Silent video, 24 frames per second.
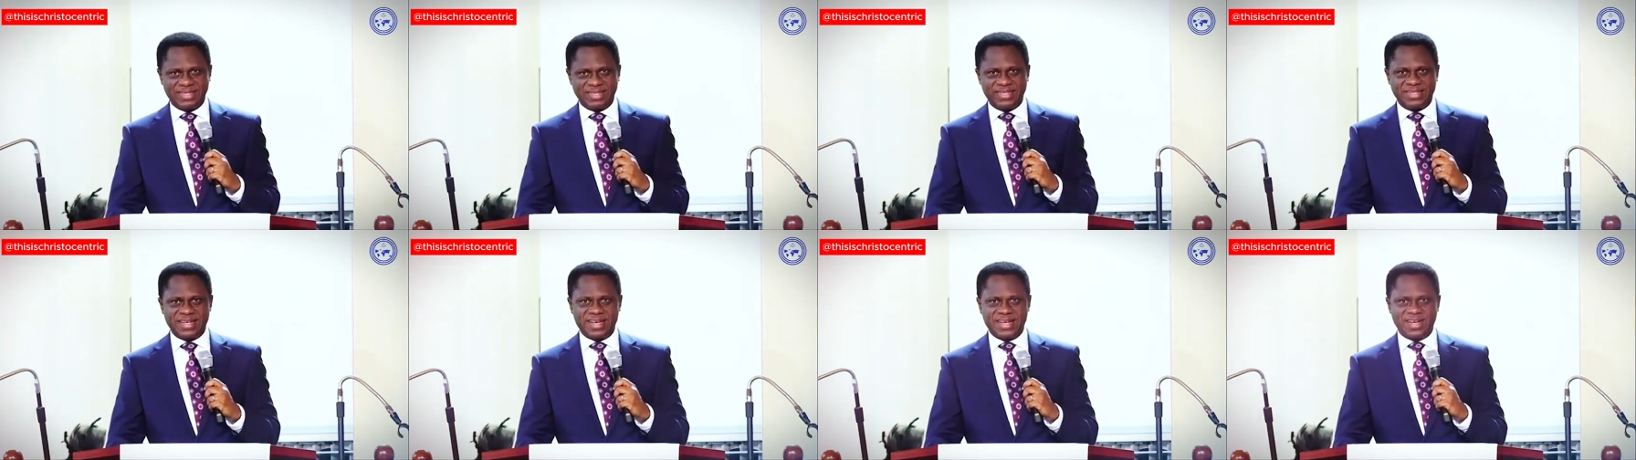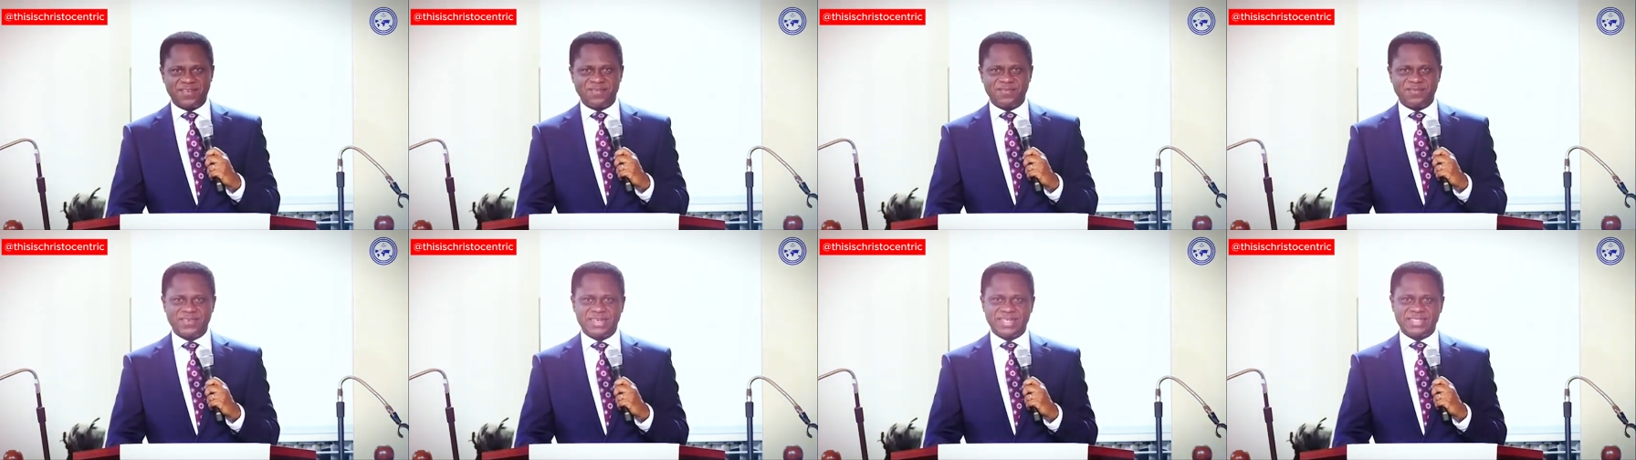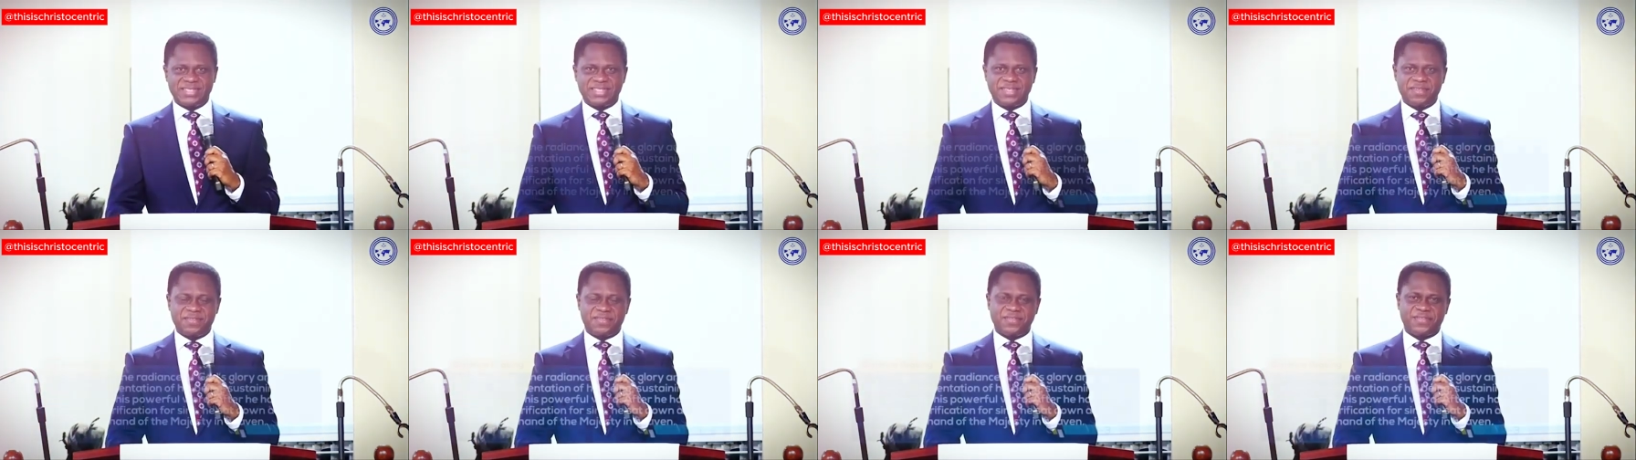now,
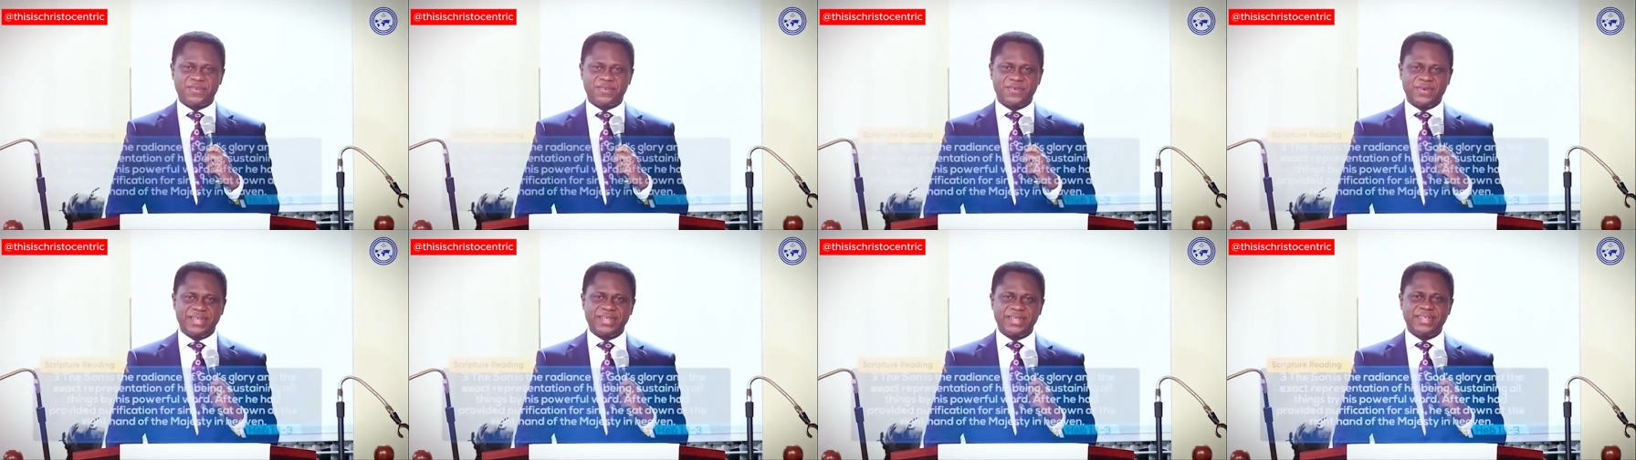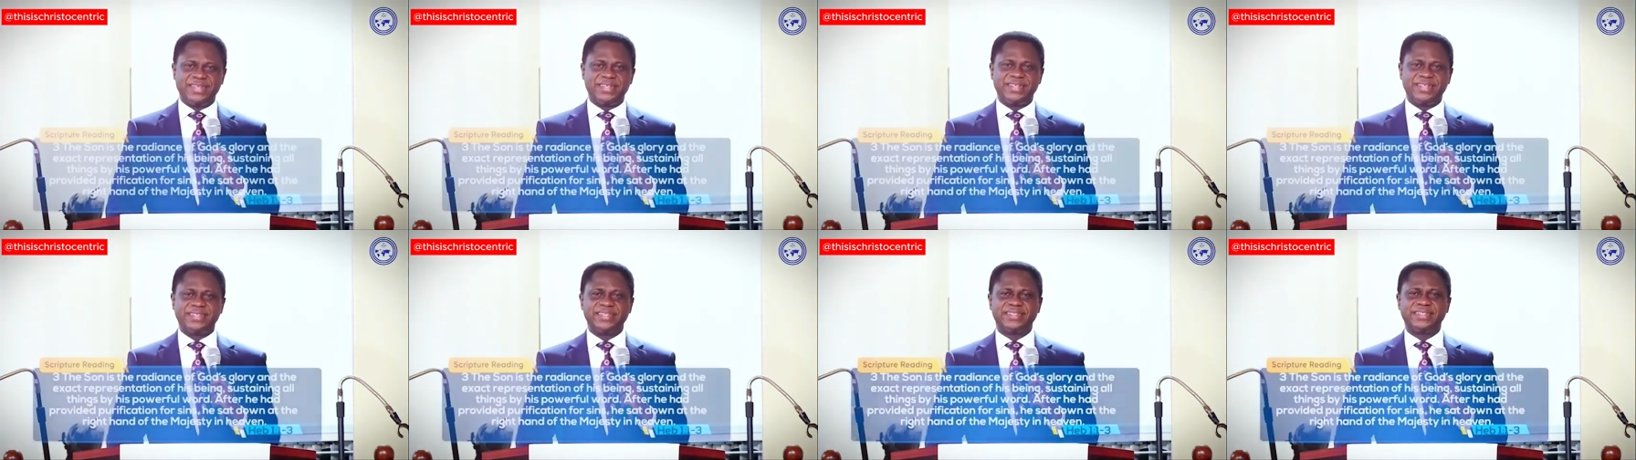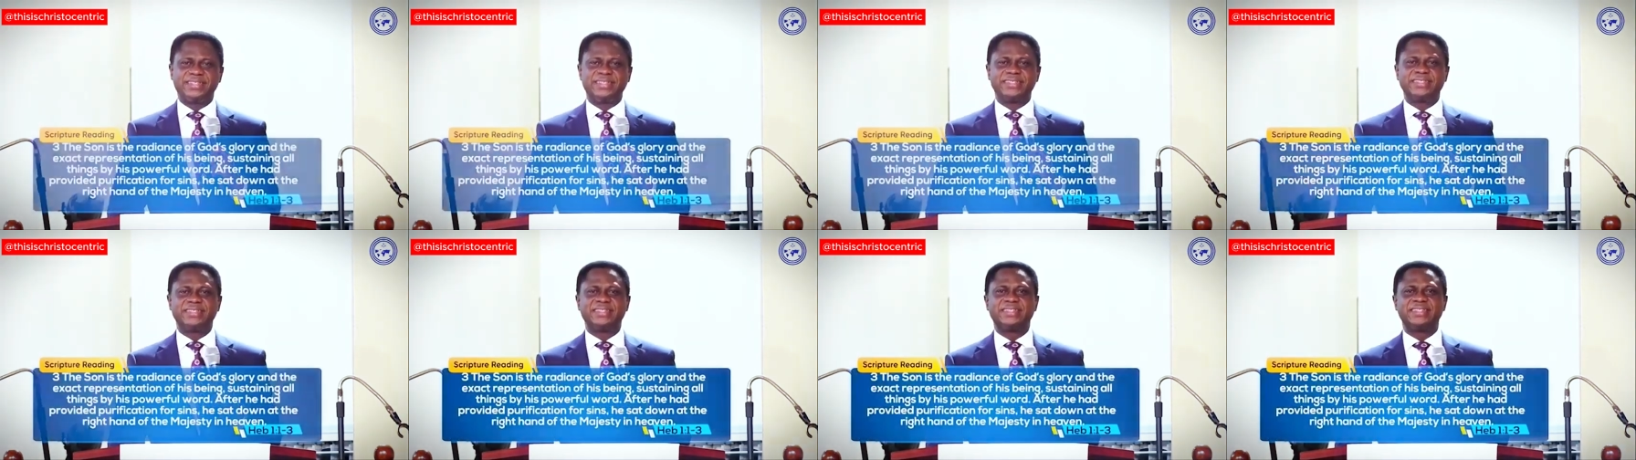verse 3.
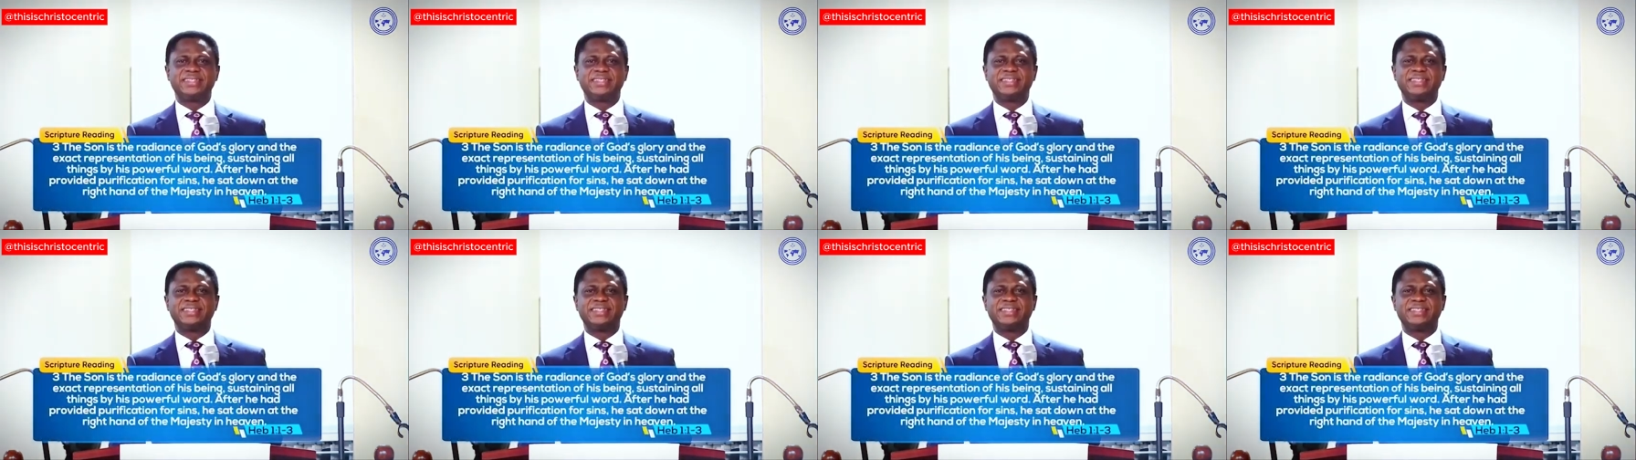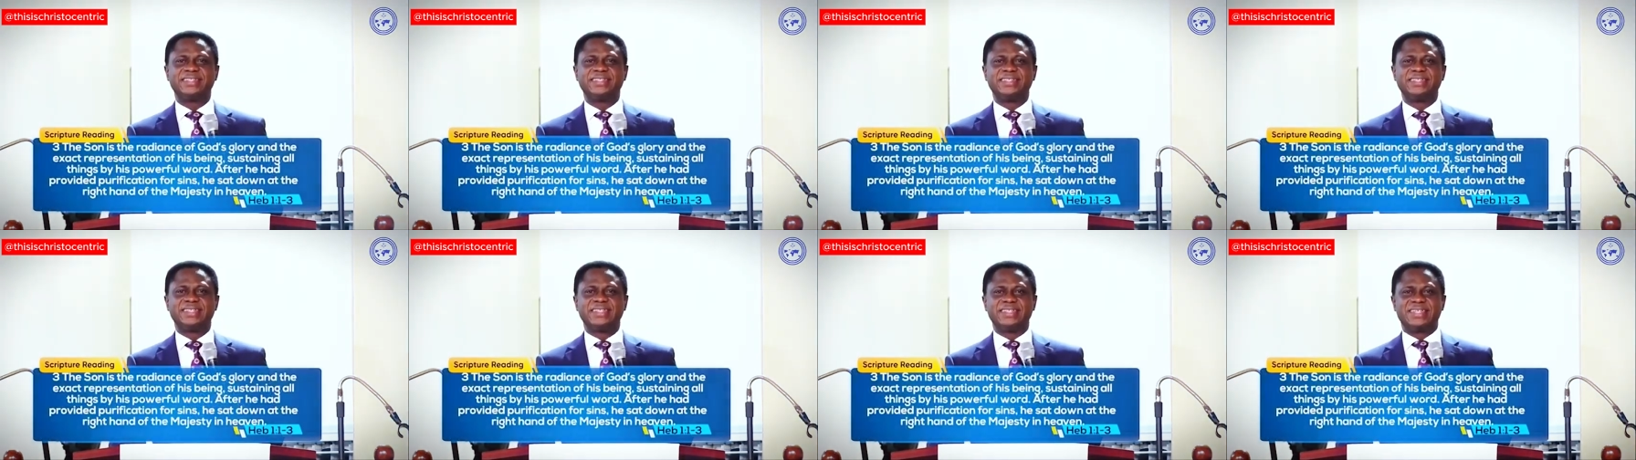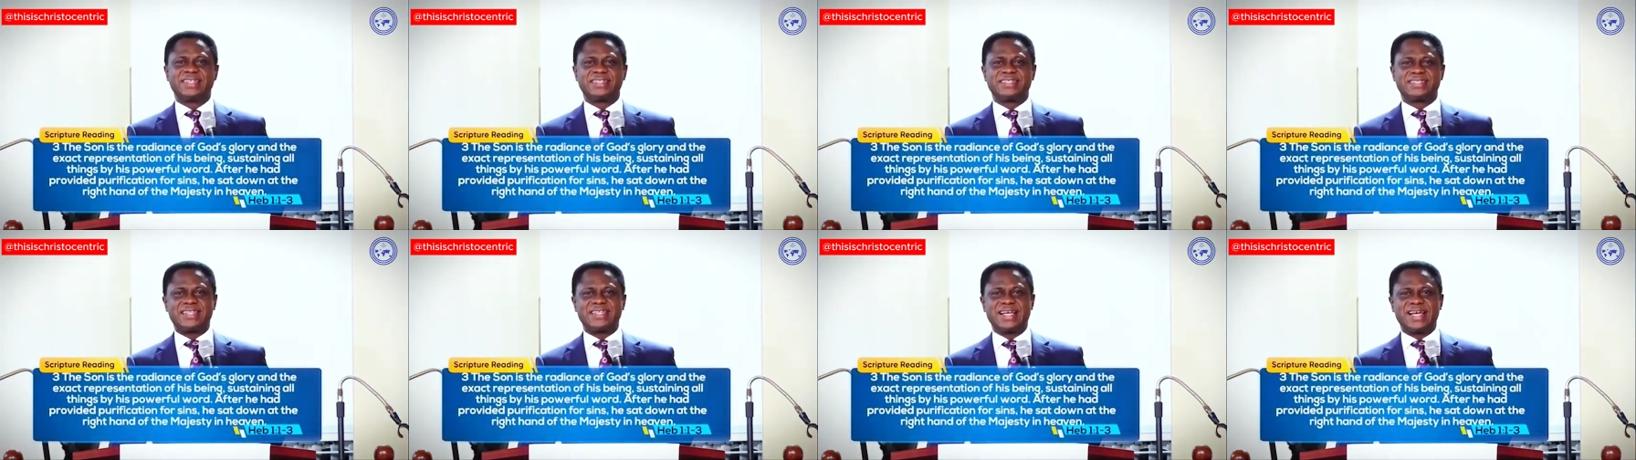
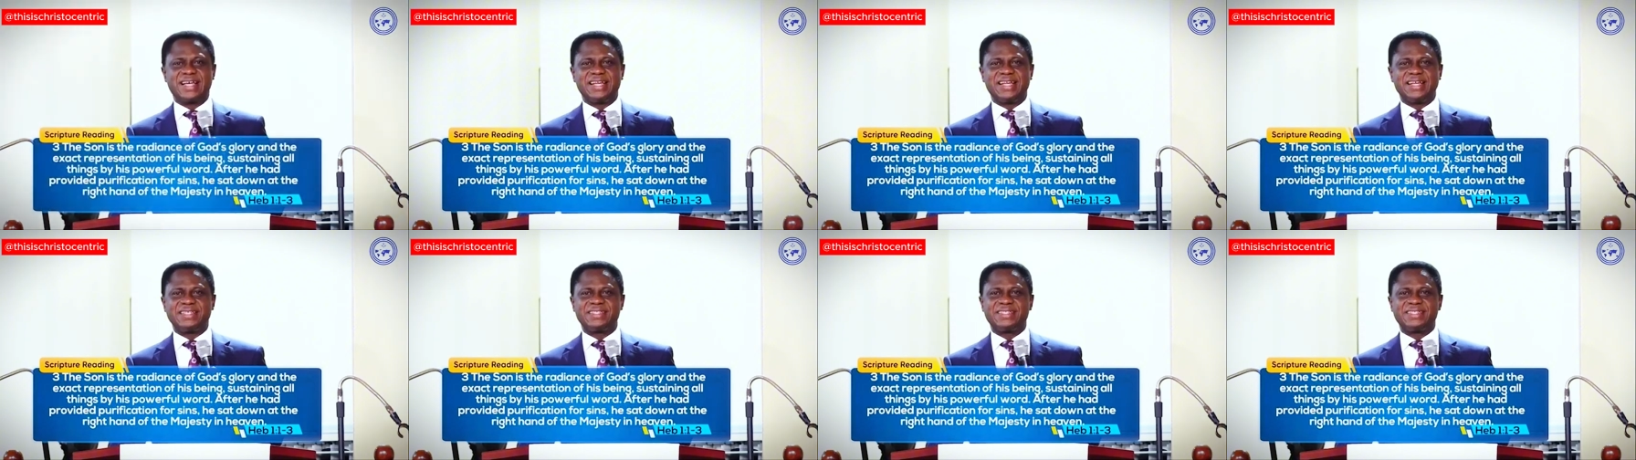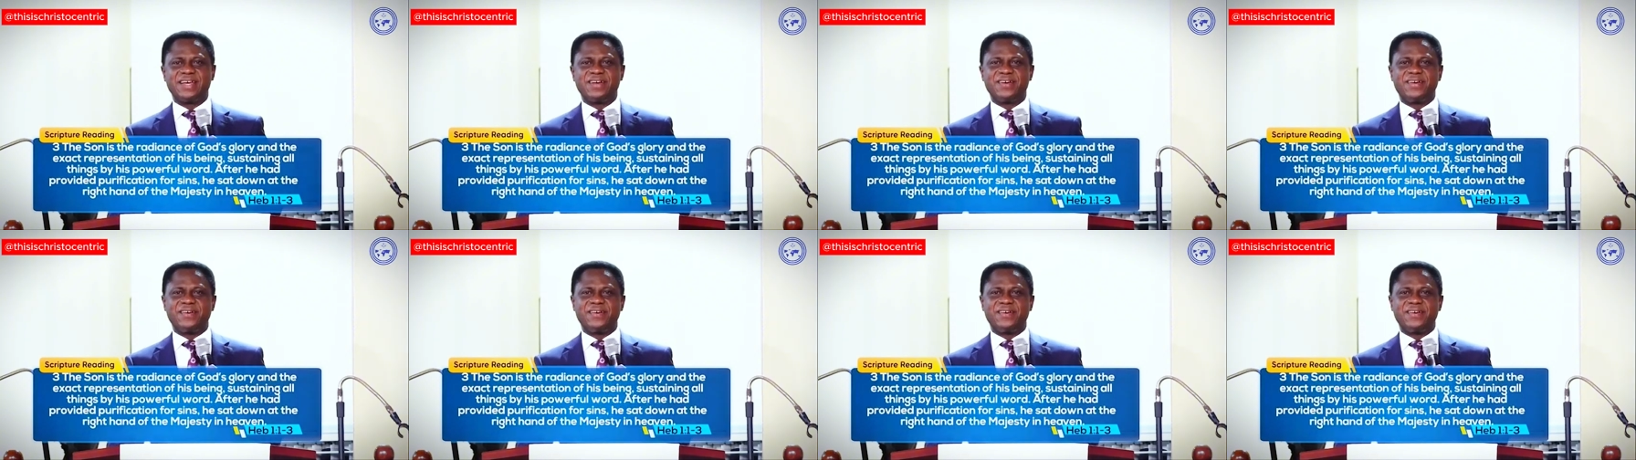The Son is the